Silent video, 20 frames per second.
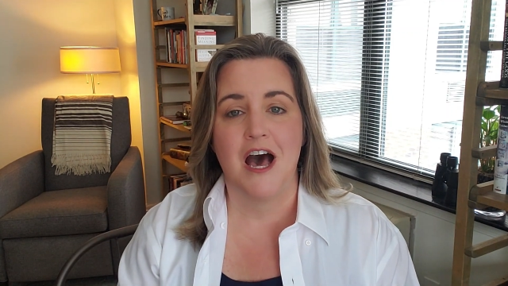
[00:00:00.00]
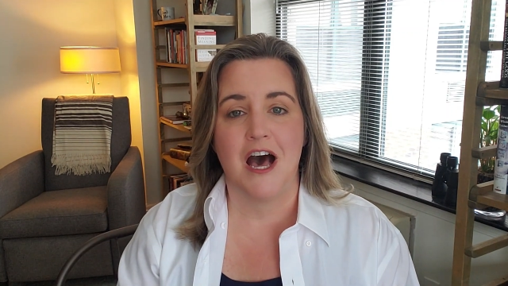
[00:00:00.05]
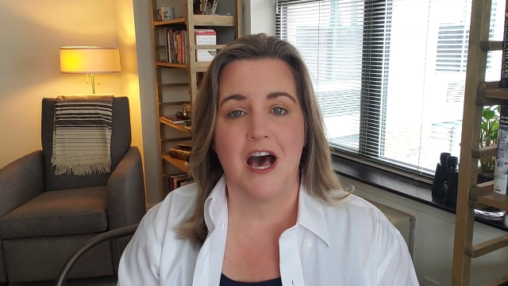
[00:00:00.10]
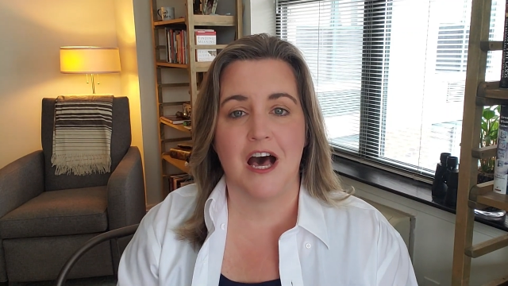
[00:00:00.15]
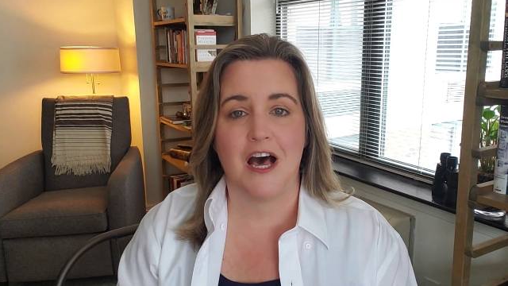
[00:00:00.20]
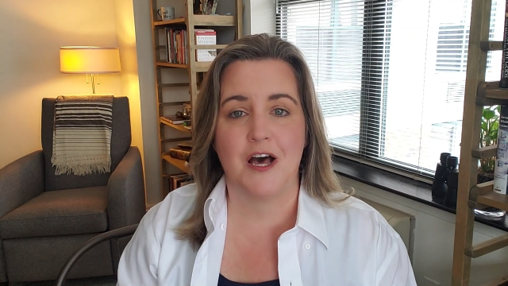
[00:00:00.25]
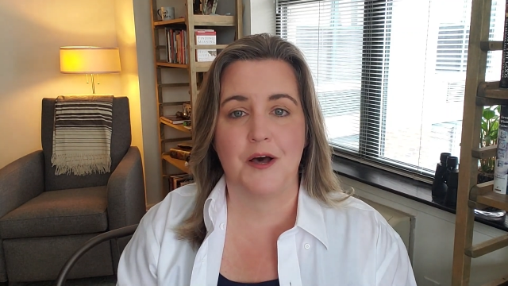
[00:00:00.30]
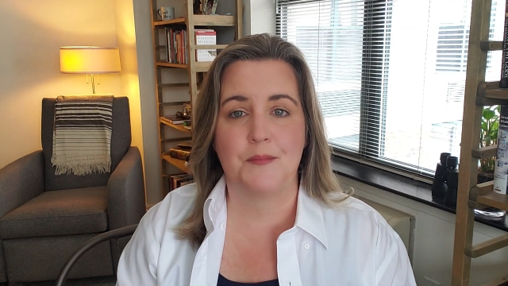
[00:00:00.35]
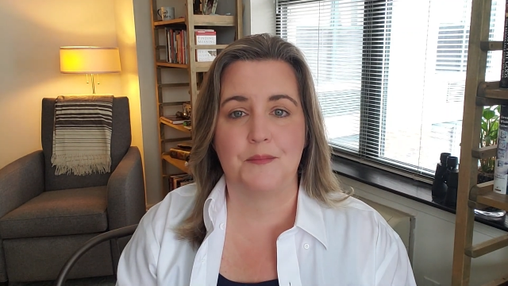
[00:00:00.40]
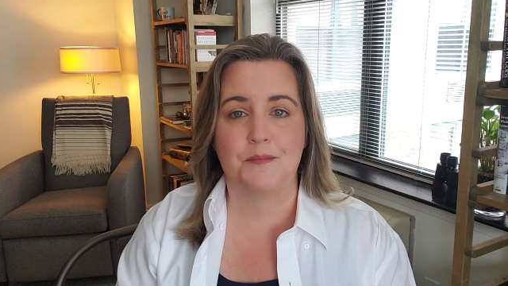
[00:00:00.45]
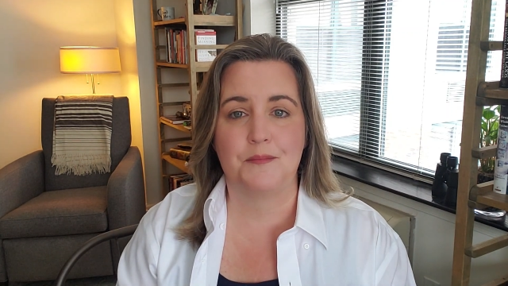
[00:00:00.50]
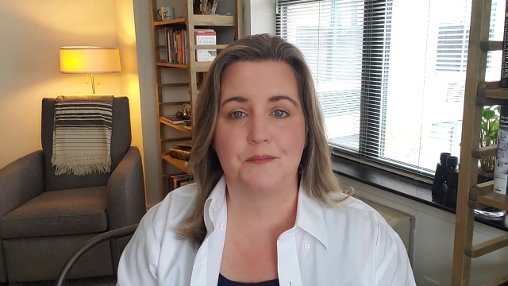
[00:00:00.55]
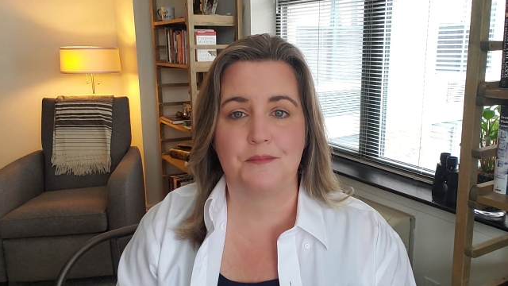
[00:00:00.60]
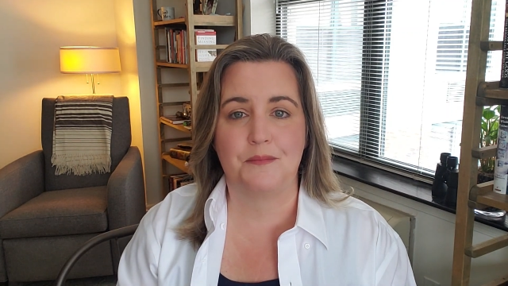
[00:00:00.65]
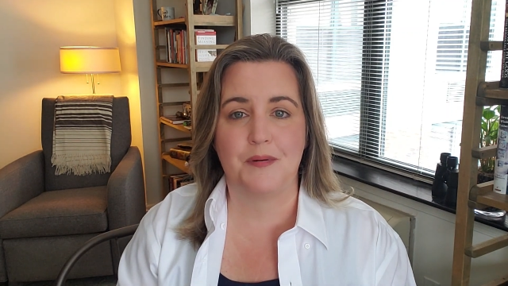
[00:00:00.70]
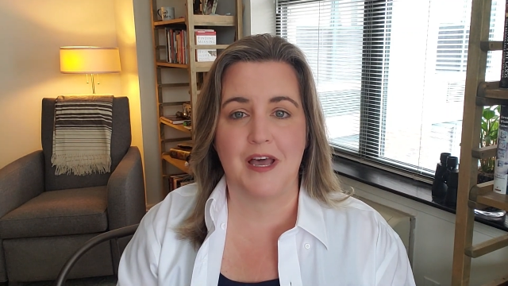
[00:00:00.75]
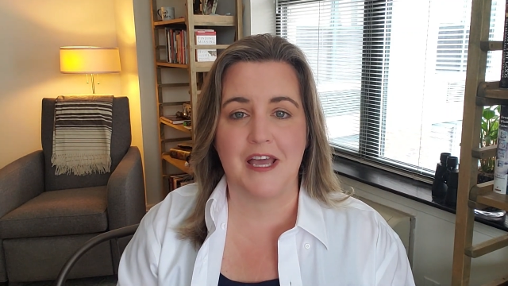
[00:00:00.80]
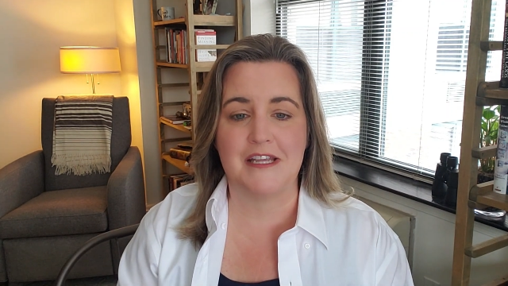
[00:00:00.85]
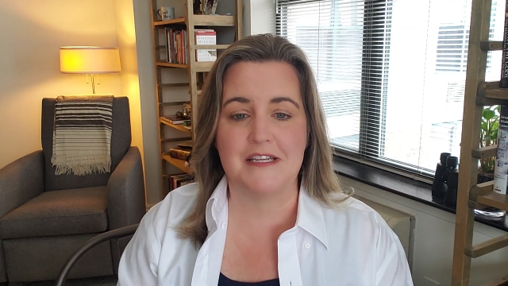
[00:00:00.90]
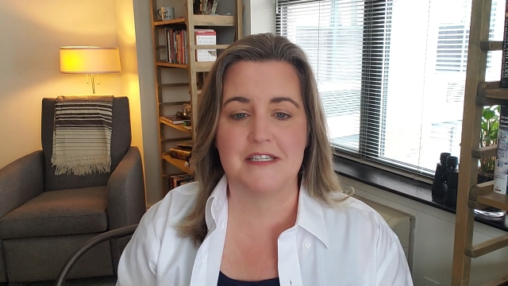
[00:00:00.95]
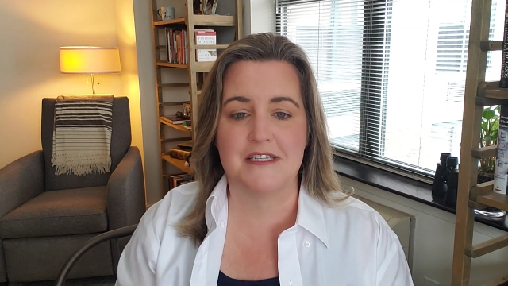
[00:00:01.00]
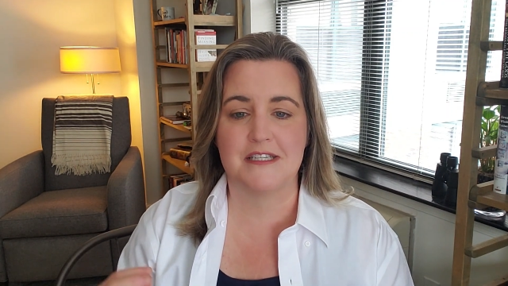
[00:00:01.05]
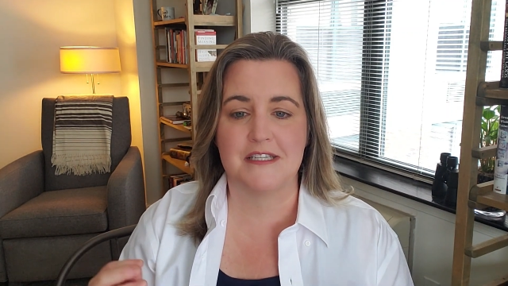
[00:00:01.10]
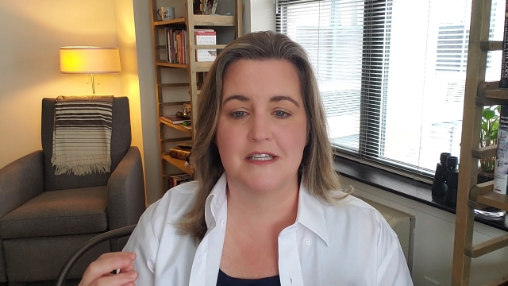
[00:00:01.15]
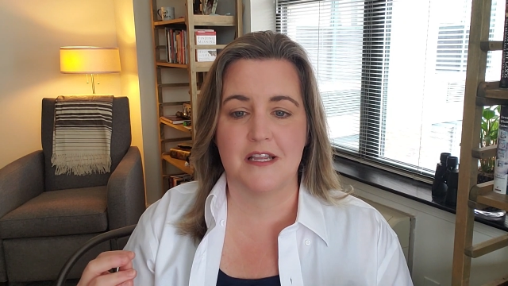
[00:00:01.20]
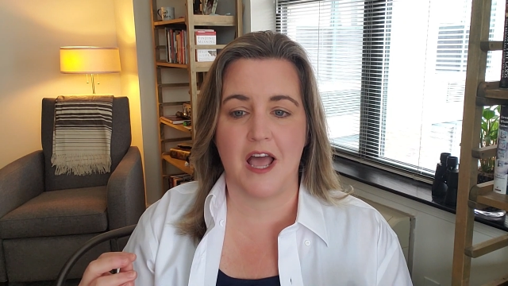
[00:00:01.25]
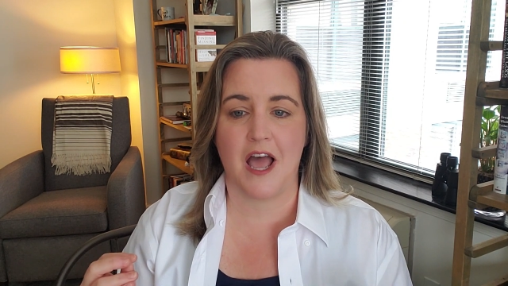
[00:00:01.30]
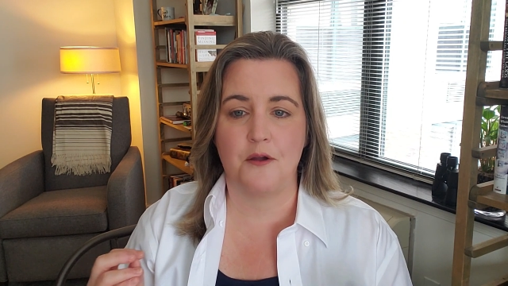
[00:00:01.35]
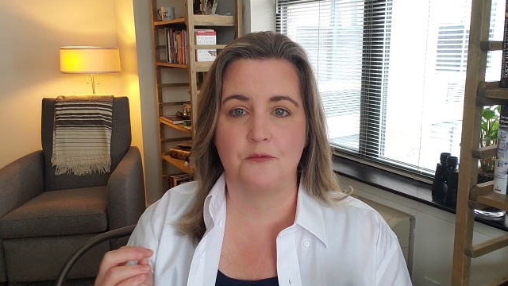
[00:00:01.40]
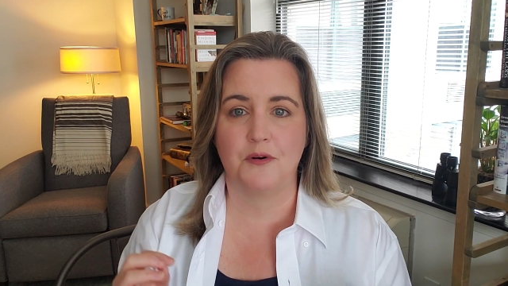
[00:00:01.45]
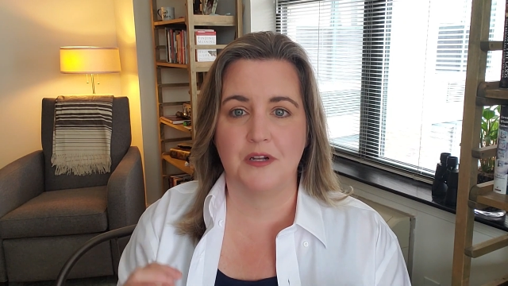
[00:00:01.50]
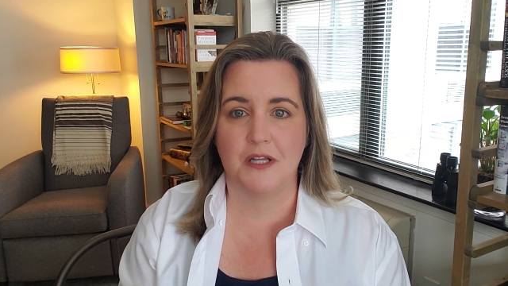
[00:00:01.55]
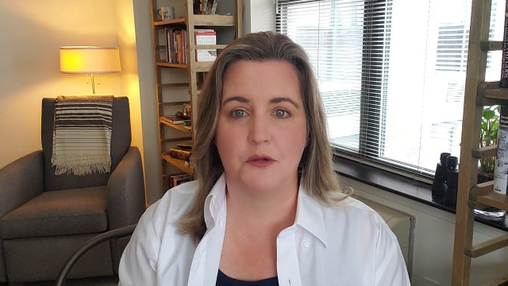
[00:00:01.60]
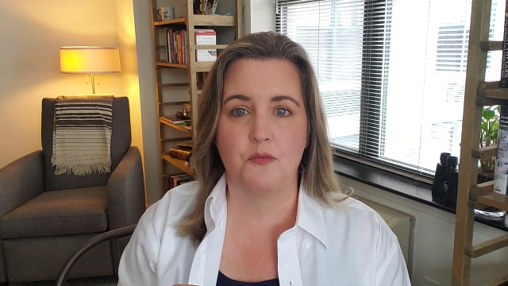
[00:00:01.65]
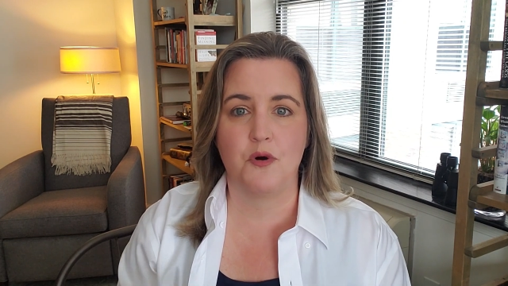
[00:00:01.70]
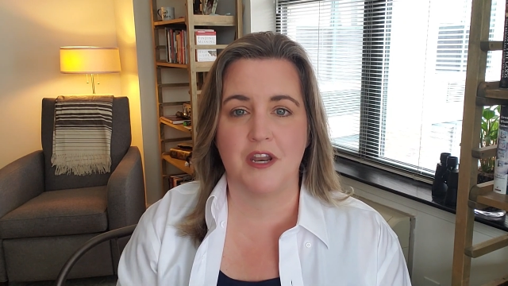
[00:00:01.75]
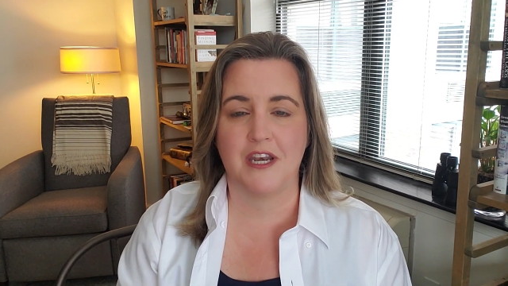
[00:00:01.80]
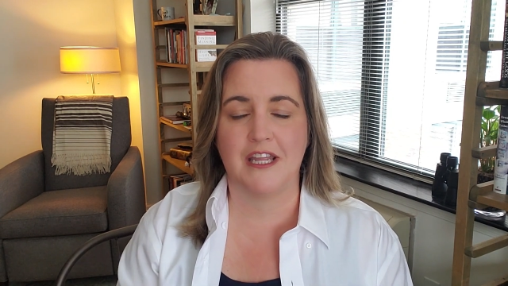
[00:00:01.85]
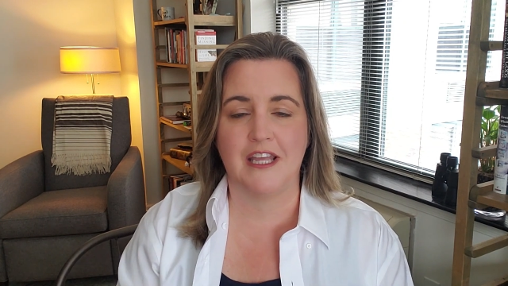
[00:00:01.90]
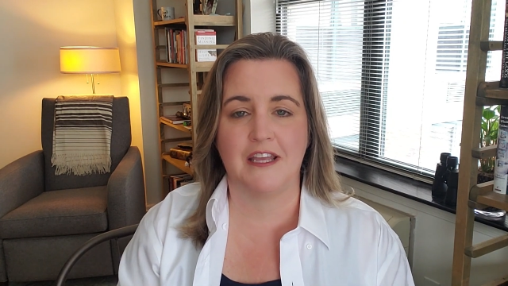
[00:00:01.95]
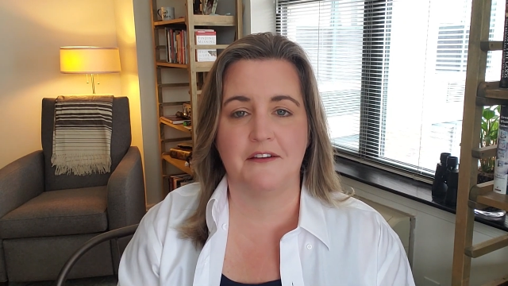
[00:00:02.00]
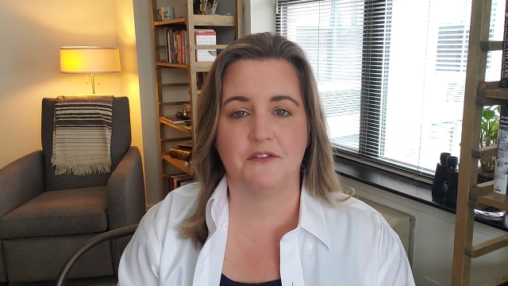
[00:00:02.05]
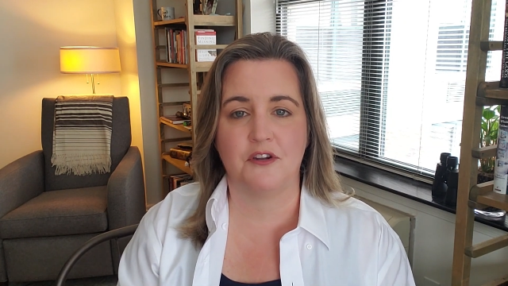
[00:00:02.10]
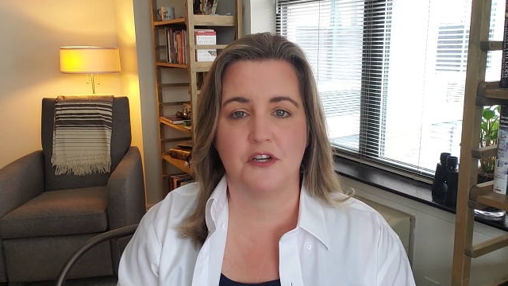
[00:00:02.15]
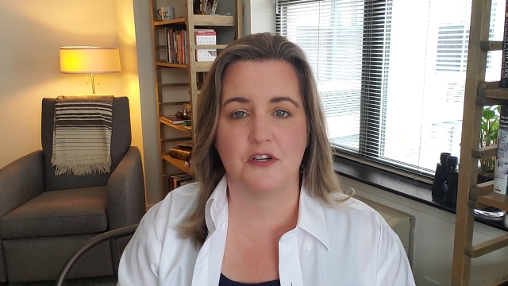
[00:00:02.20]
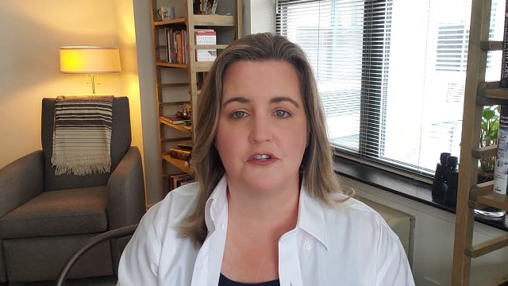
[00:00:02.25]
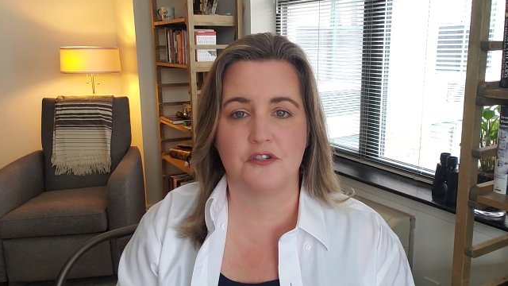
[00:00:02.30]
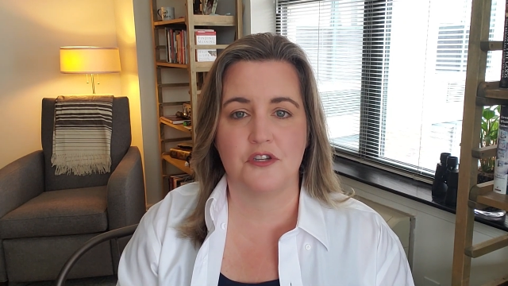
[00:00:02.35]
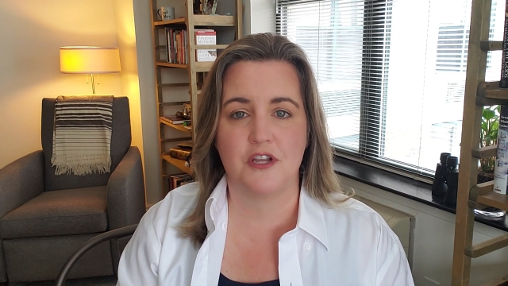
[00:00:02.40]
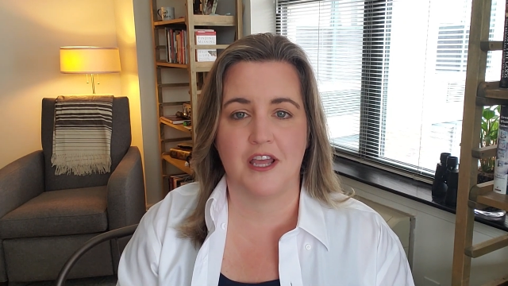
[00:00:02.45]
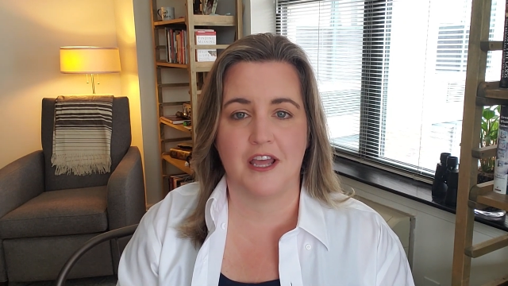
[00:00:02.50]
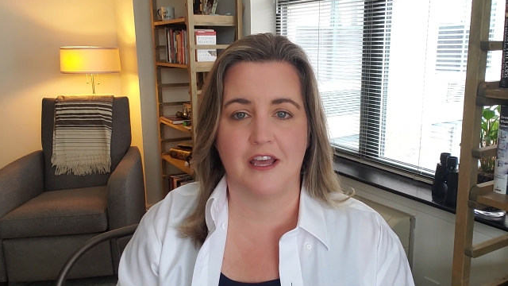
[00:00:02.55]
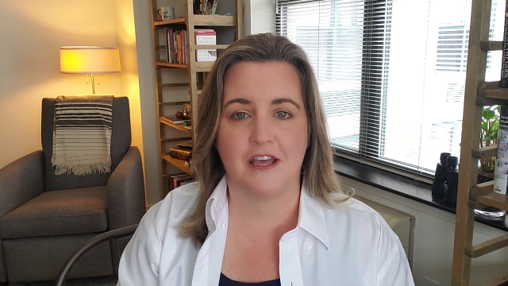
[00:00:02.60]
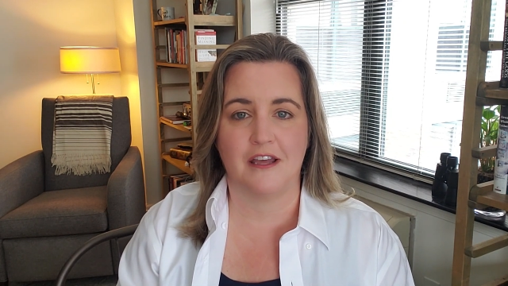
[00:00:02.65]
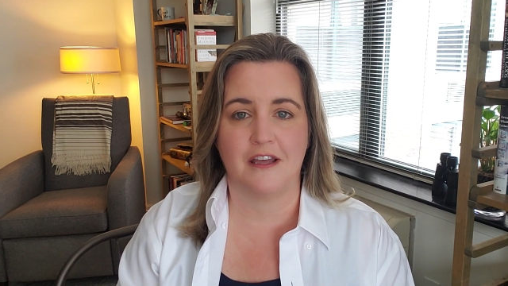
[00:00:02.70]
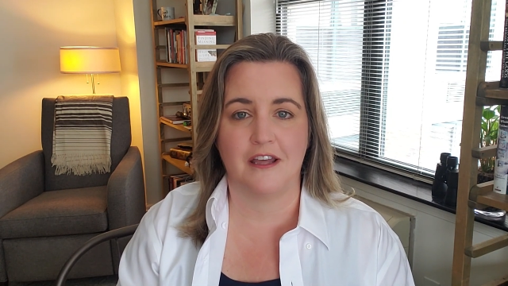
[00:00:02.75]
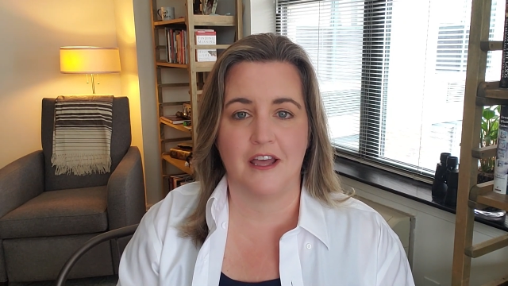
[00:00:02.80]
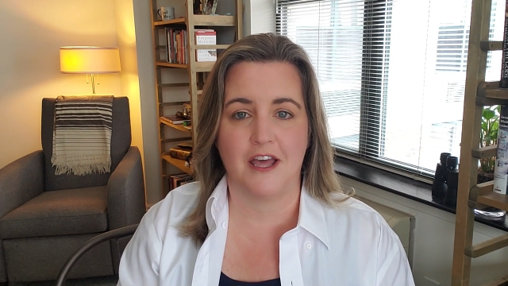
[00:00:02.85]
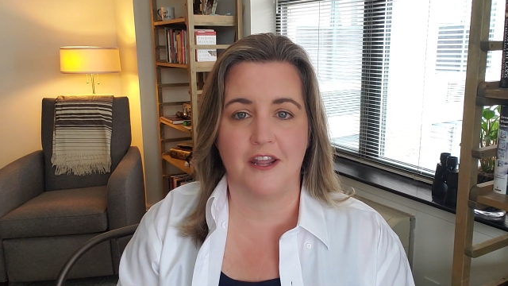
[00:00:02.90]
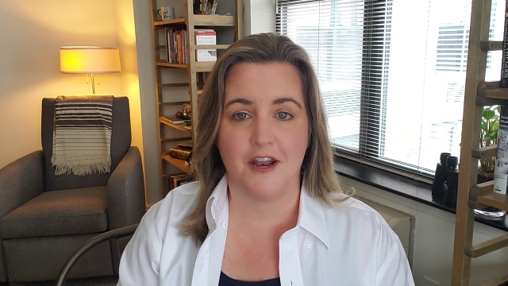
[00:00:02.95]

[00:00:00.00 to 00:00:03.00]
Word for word: but I really want to give it a,